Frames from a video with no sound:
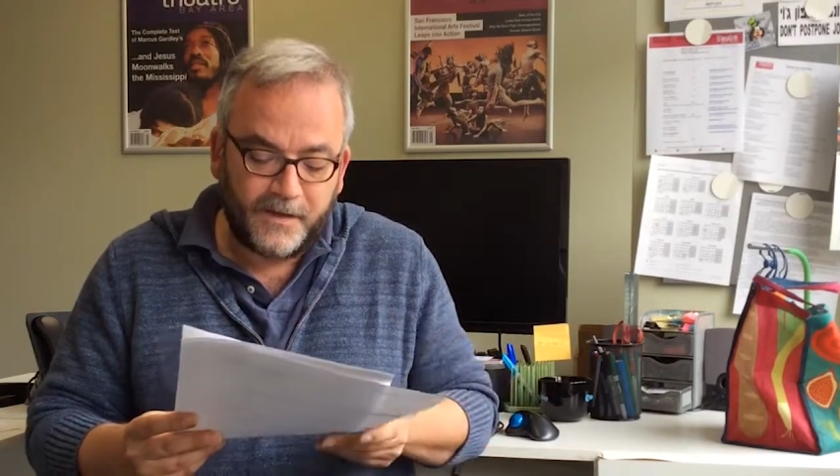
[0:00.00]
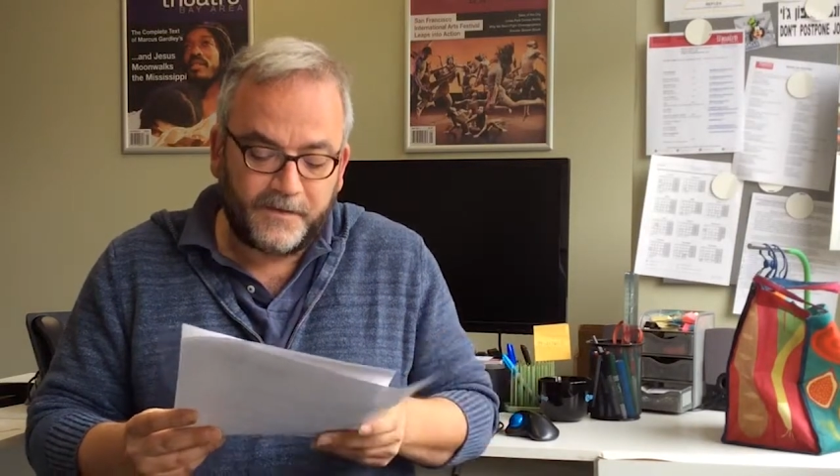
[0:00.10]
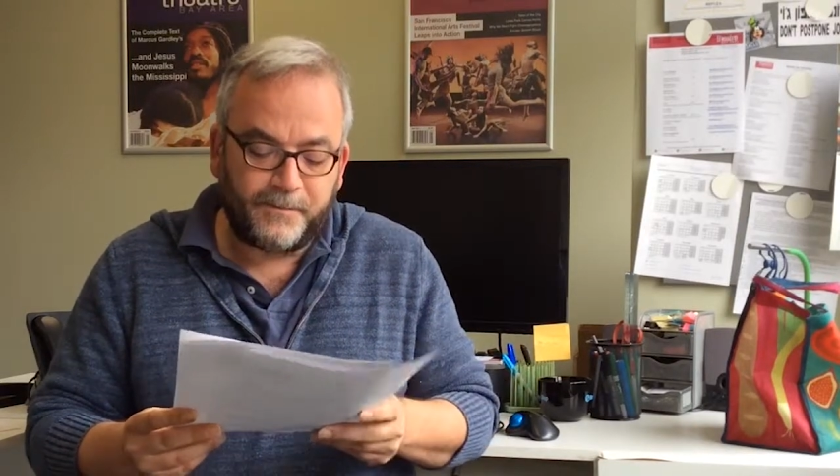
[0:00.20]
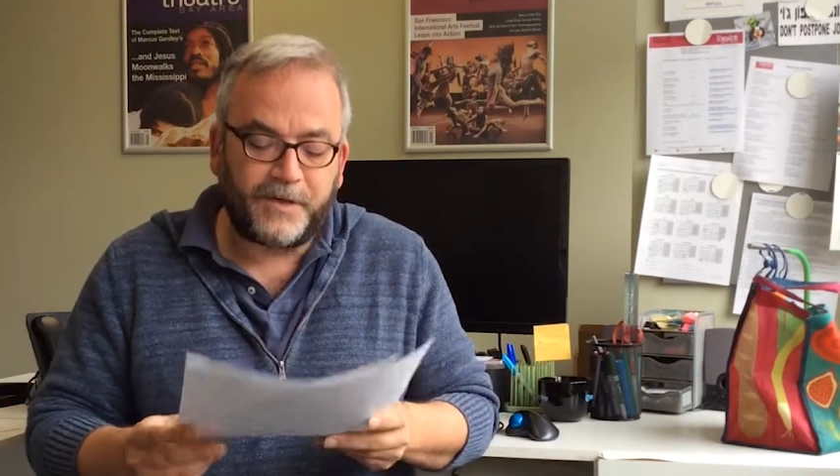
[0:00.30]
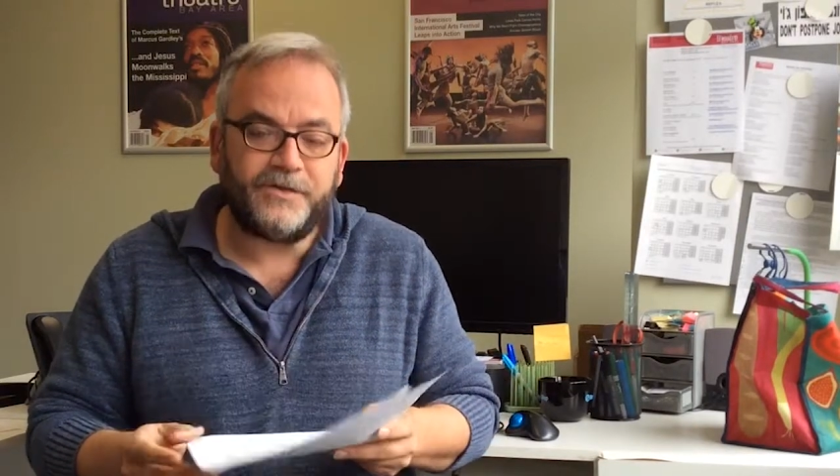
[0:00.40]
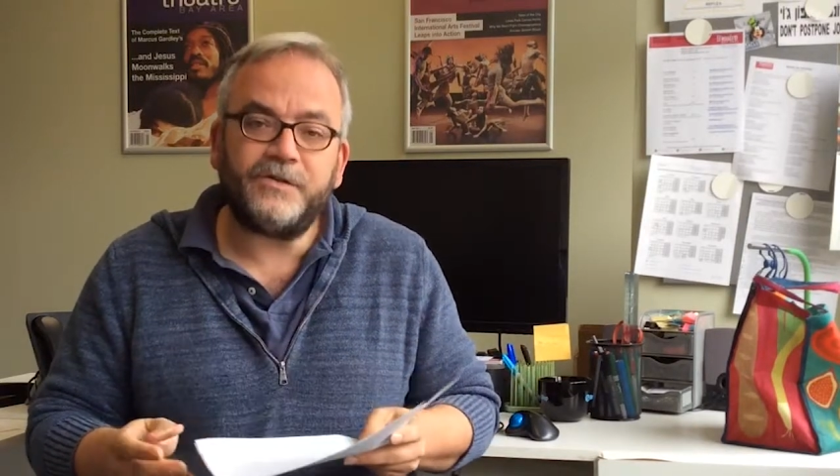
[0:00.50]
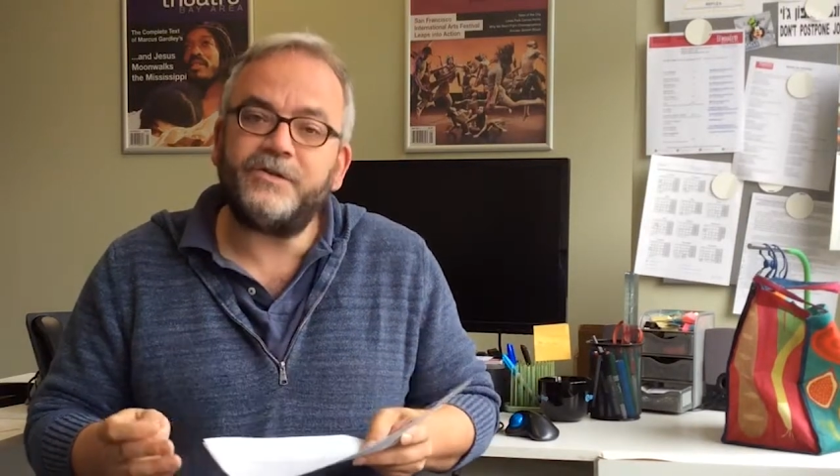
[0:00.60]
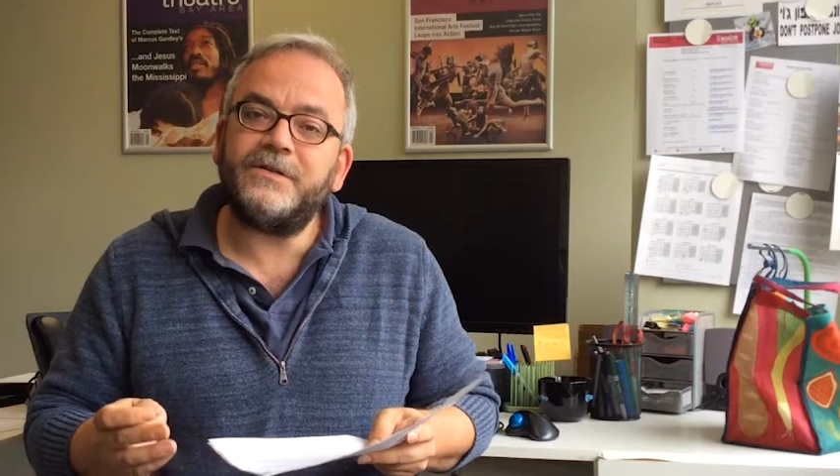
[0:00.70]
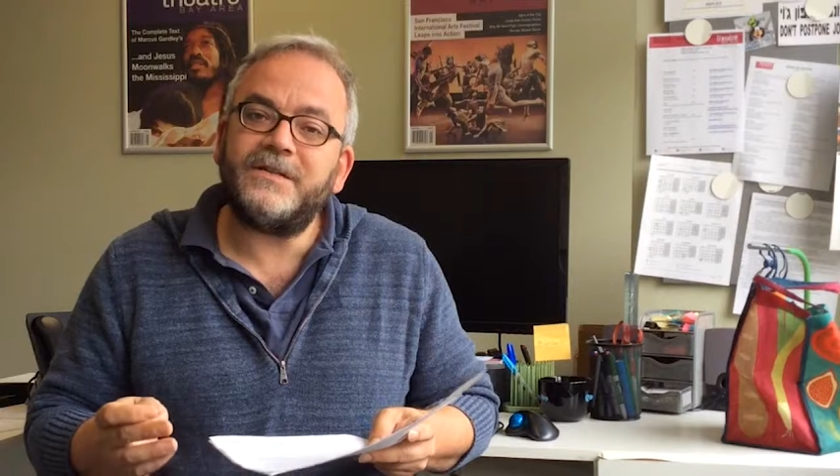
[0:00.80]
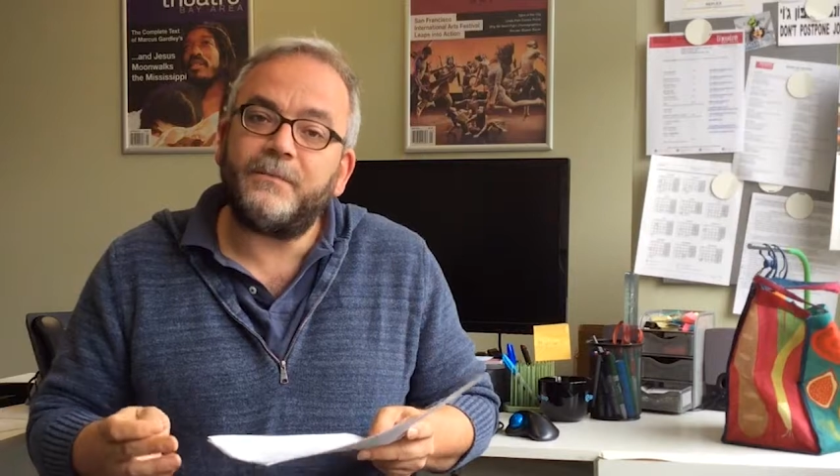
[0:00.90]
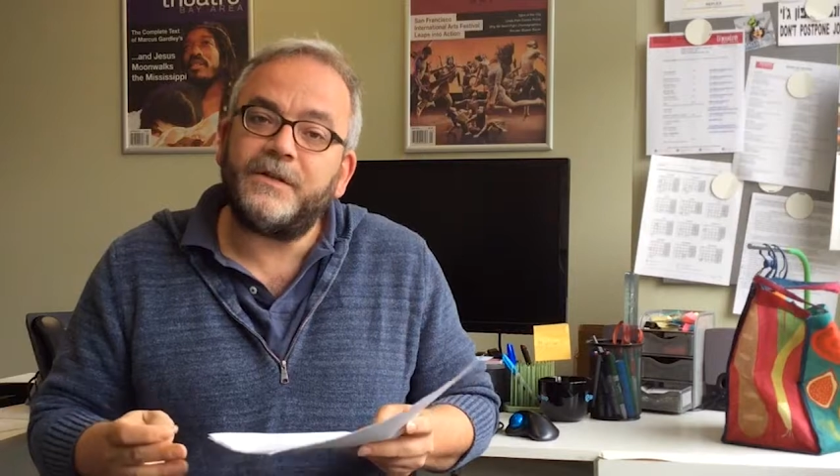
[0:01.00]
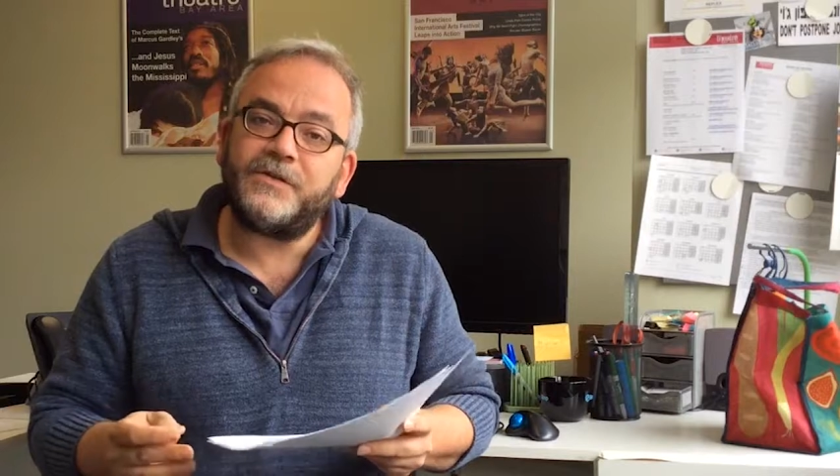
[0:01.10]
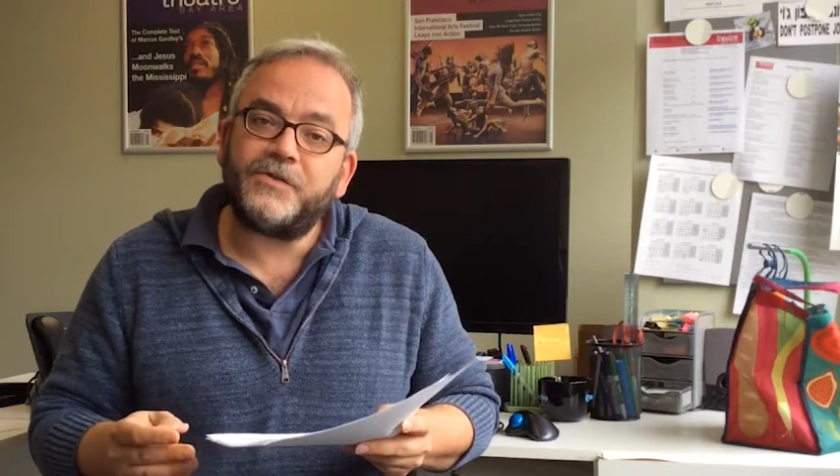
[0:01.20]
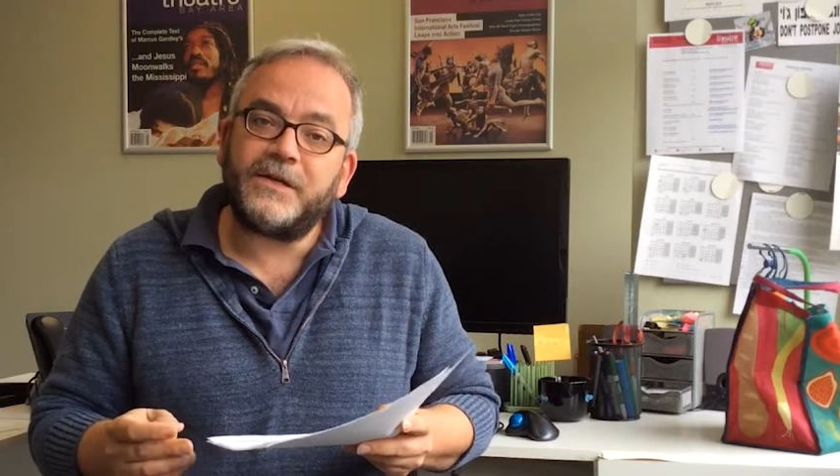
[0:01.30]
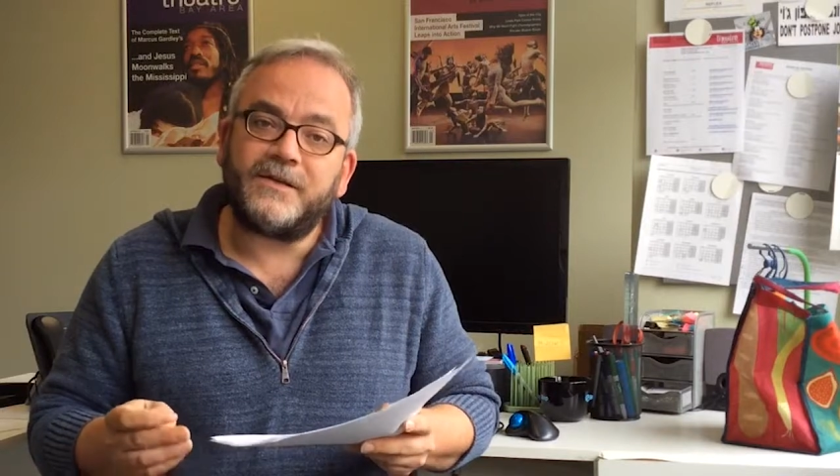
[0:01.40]
The budget should
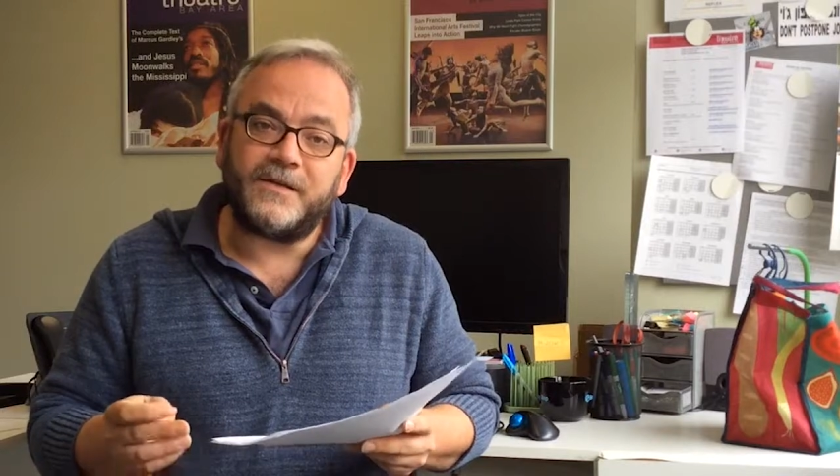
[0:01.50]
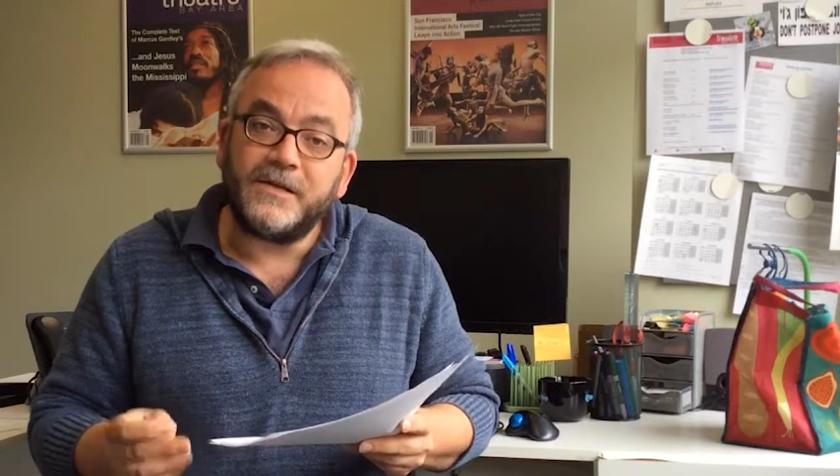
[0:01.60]
demonstrate the